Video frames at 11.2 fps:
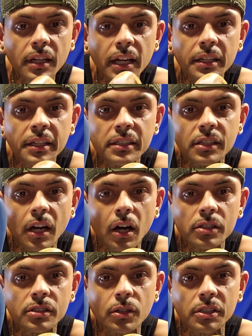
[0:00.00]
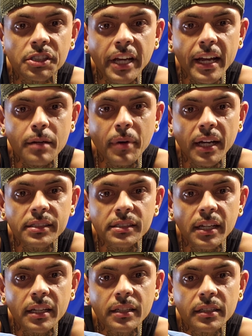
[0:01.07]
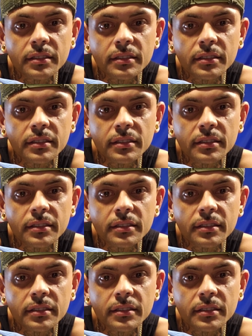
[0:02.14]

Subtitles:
And he is also a jackpot snake.